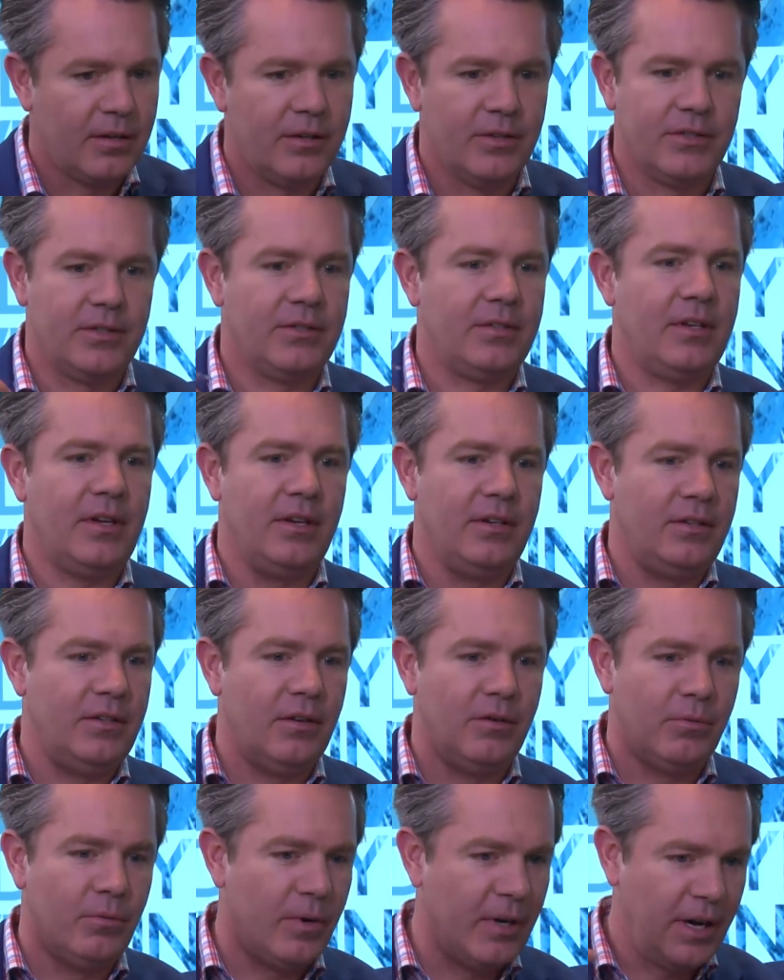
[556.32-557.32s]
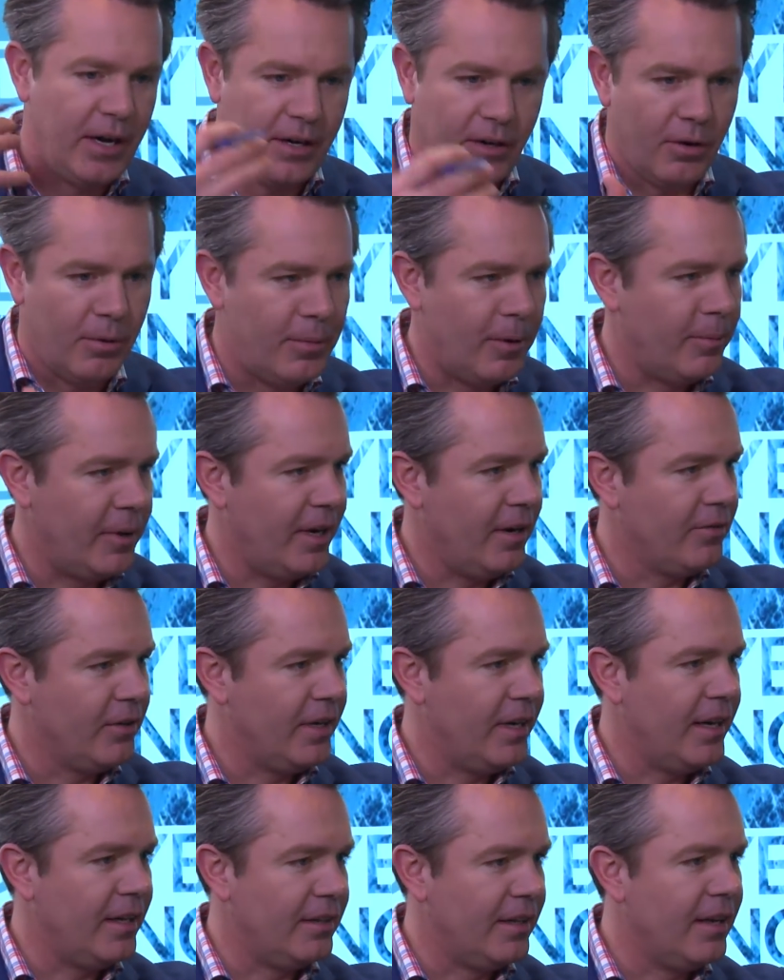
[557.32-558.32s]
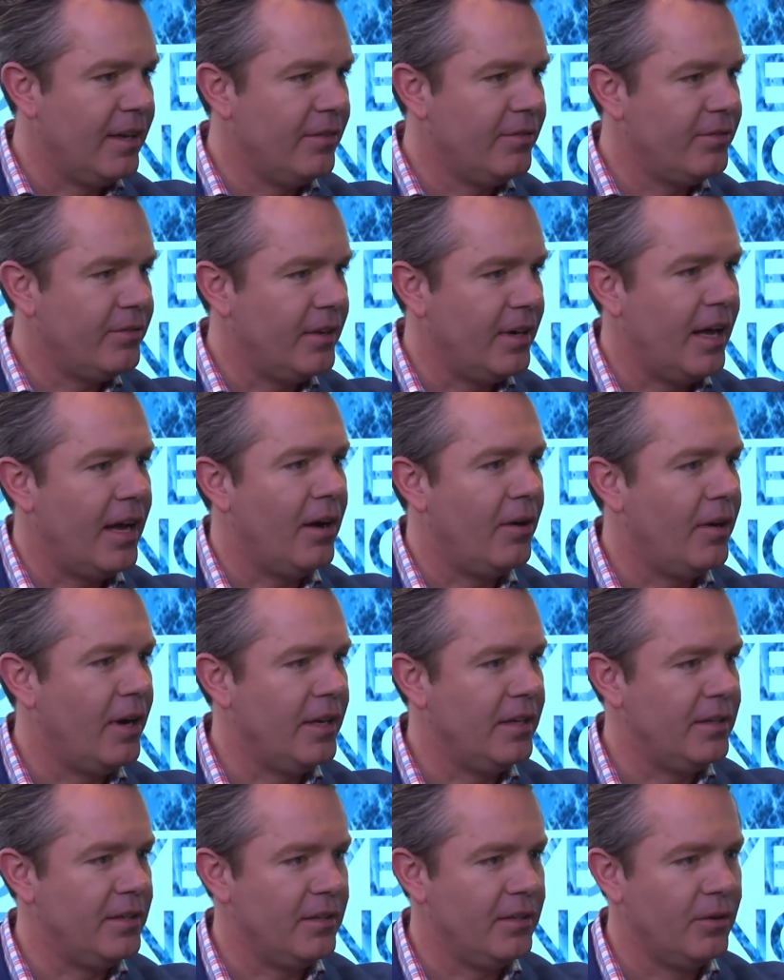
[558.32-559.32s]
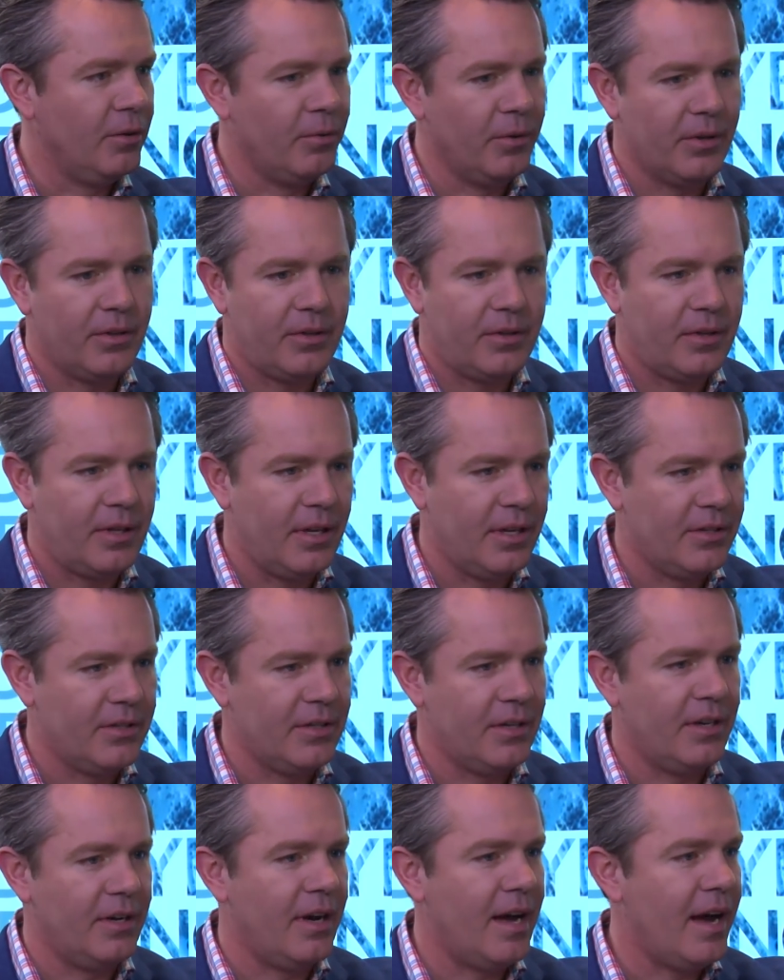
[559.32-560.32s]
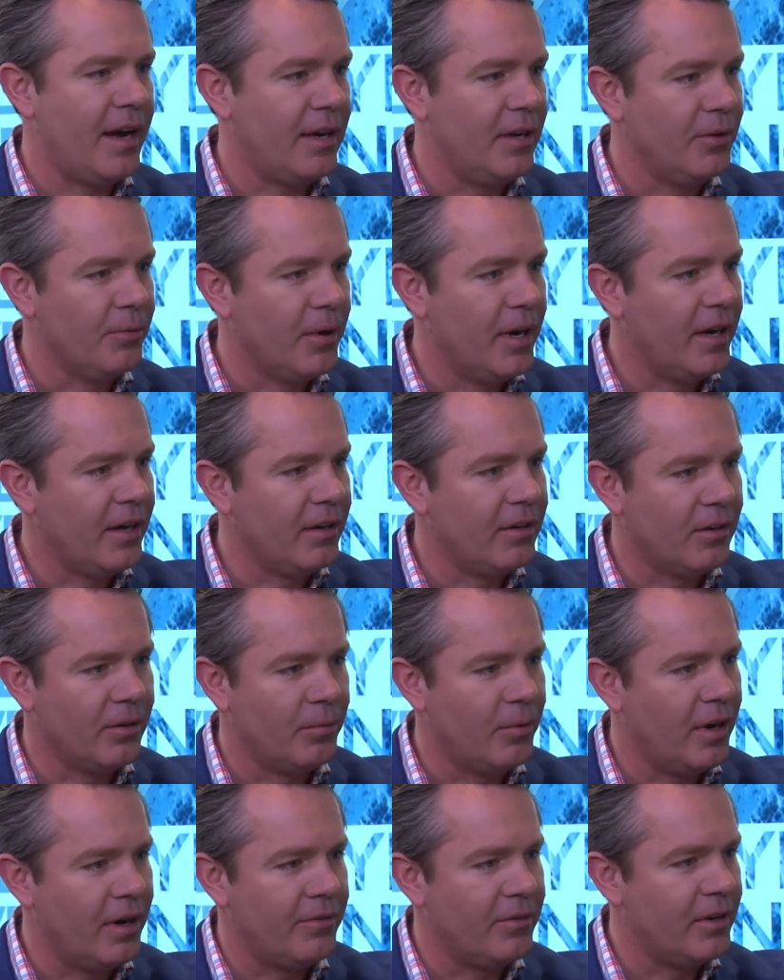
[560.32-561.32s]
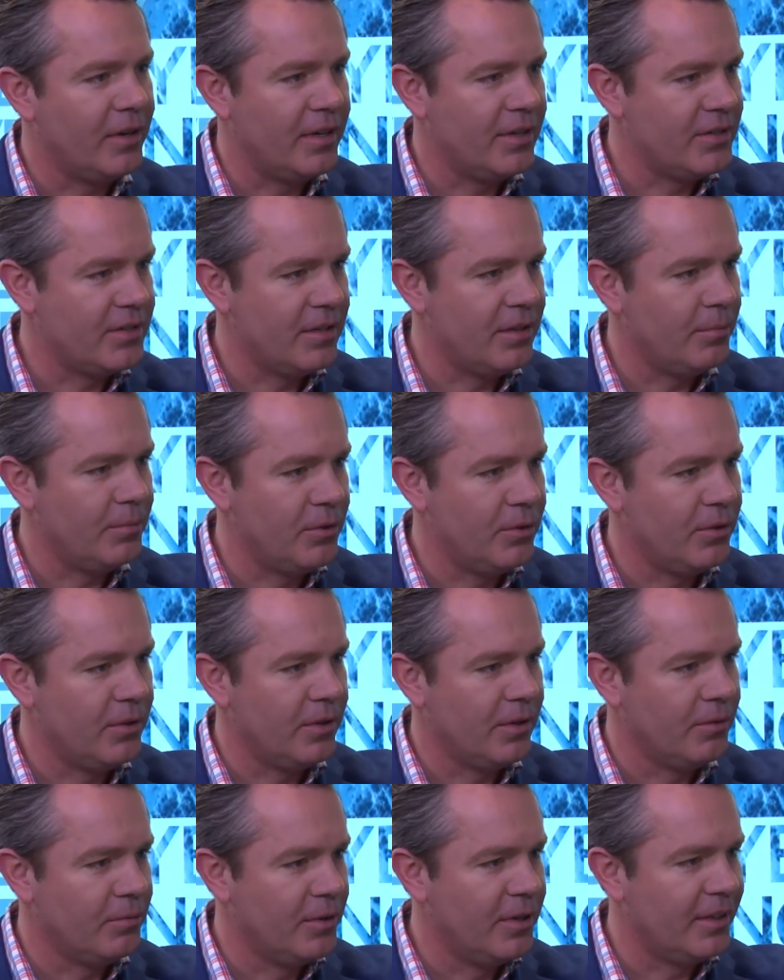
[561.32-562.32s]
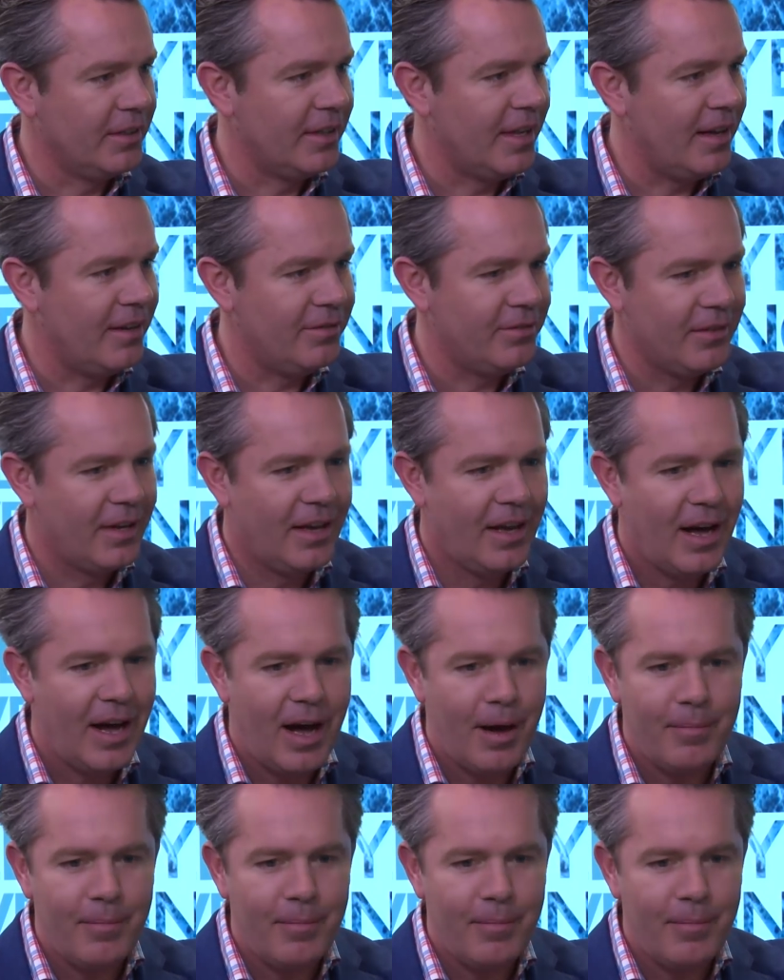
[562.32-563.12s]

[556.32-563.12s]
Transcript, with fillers: because you know when I go about my everyday life and how I deal with kids at a hockey rink or whatever it is that I'm doing in real life, right.